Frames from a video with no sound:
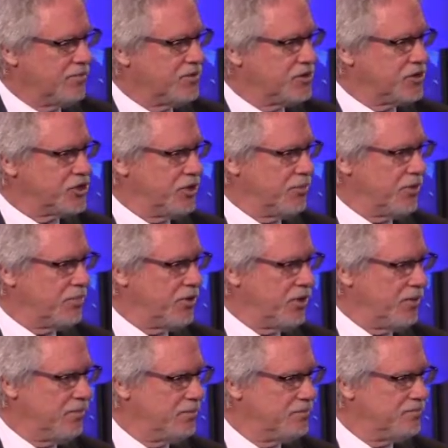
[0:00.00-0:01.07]
Is there something up
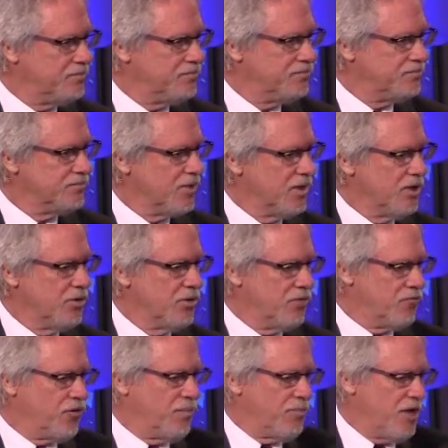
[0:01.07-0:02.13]
there? Yep. You want
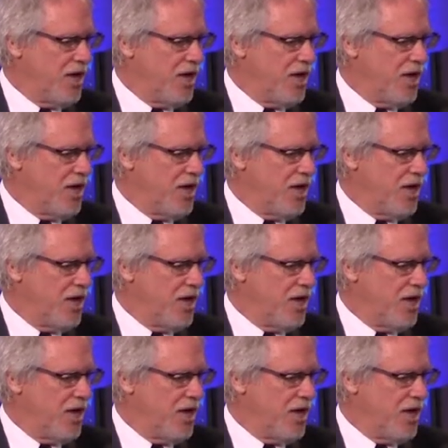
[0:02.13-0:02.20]
to flip